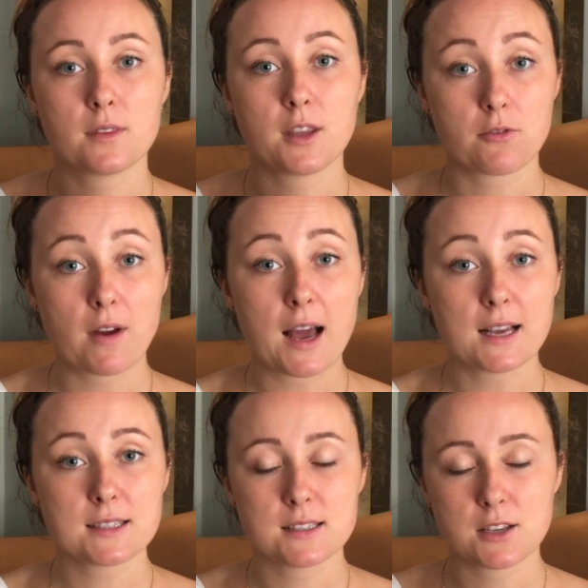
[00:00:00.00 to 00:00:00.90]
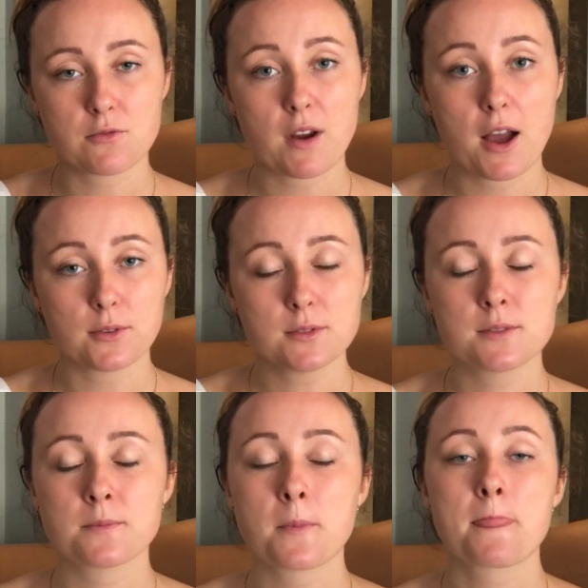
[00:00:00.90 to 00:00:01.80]
grass, the ground,
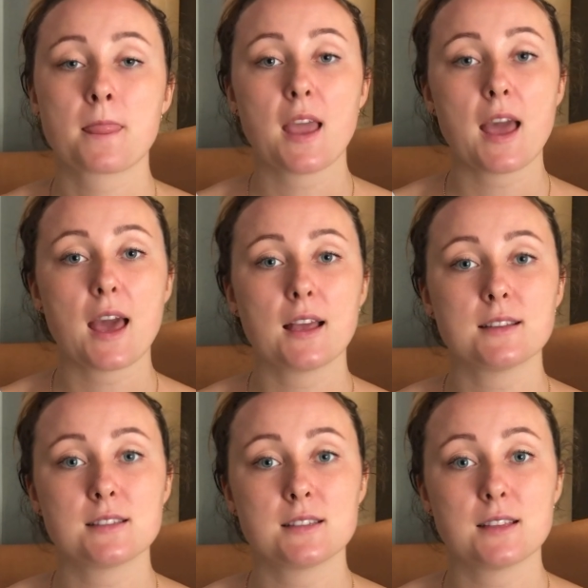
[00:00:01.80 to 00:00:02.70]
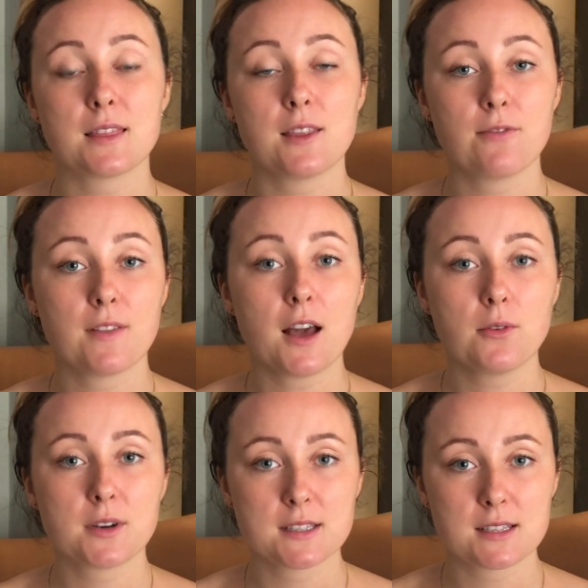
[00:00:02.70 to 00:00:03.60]
and that the
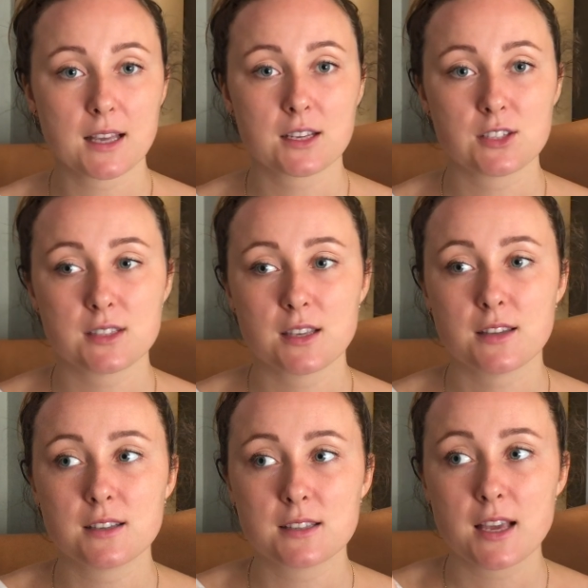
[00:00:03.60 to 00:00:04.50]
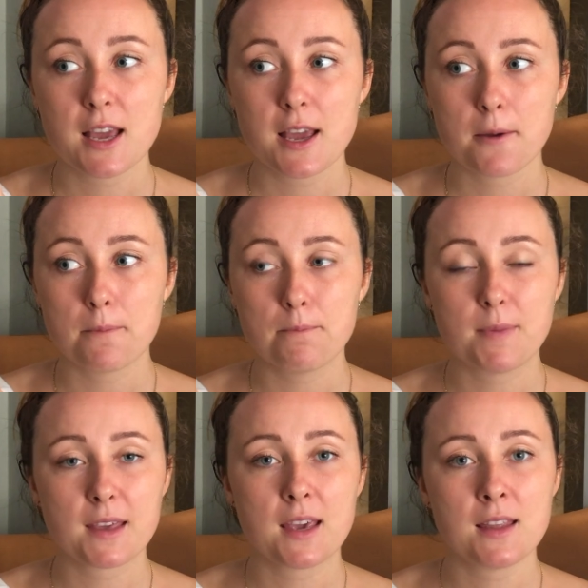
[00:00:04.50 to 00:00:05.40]
flower is like just in this
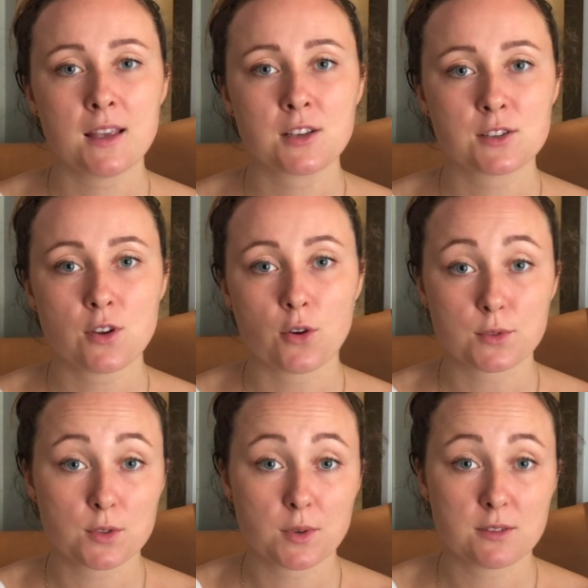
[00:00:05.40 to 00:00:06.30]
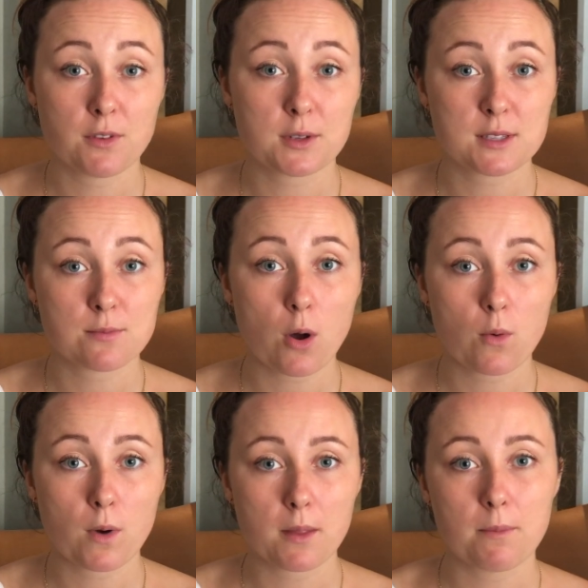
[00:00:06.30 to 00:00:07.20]
beginning zone, so it's very small
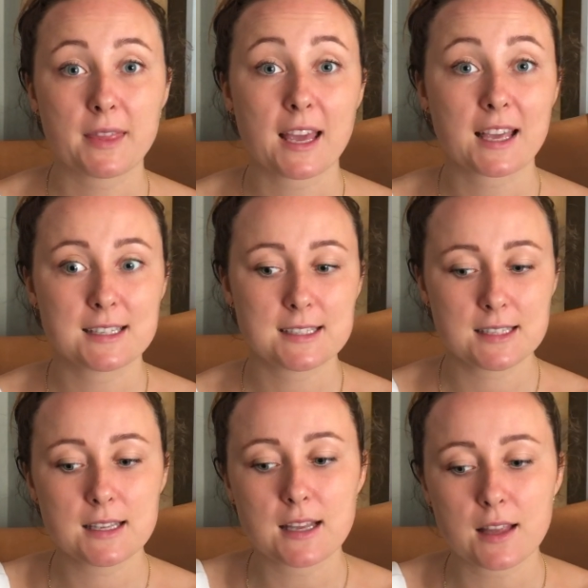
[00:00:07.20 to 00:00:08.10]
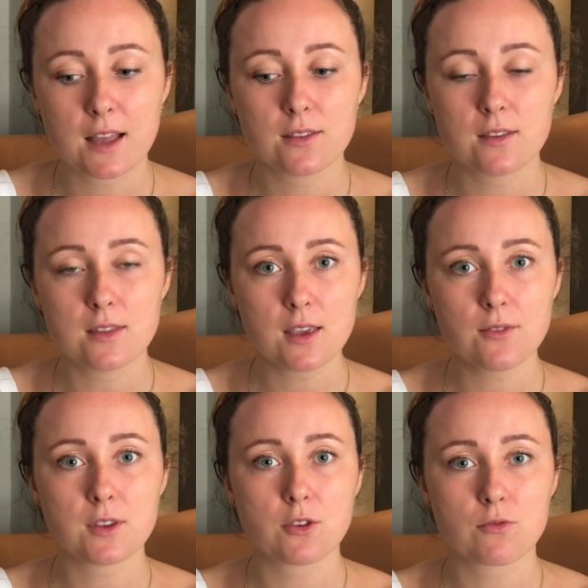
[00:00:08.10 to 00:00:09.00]
one, but I can see that
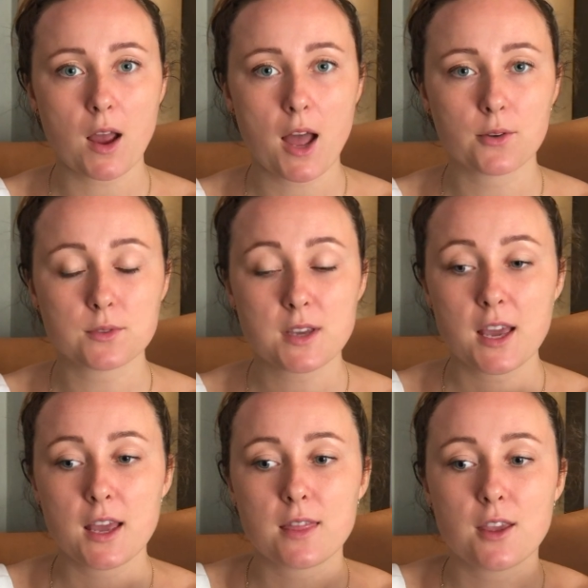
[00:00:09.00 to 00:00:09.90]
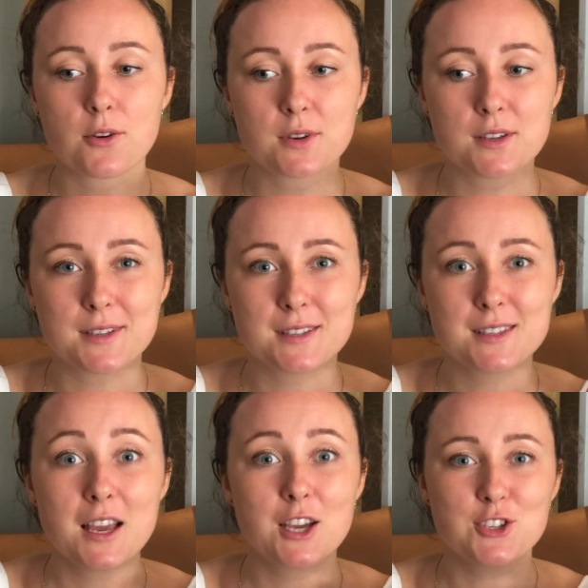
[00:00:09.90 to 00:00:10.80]
underneath the ground there is
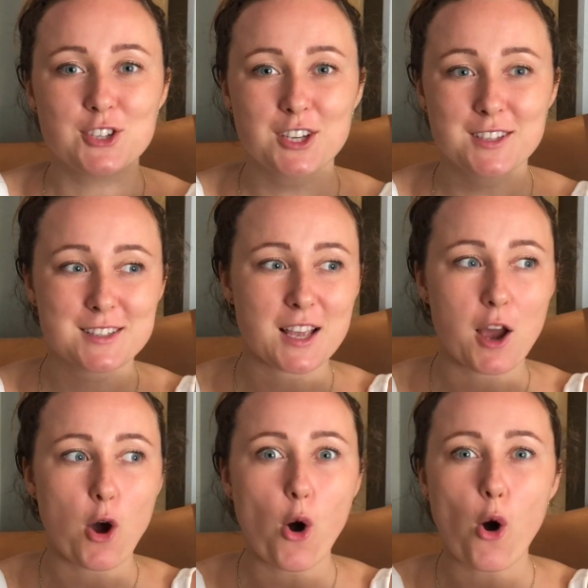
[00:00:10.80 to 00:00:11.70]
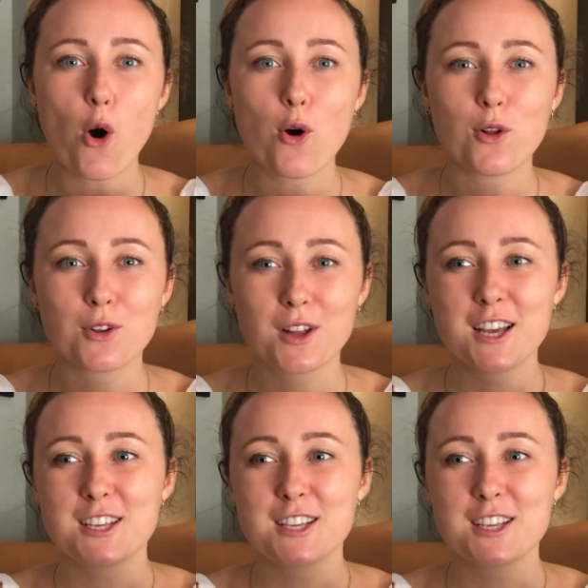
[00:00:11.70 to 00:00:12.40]
just a whole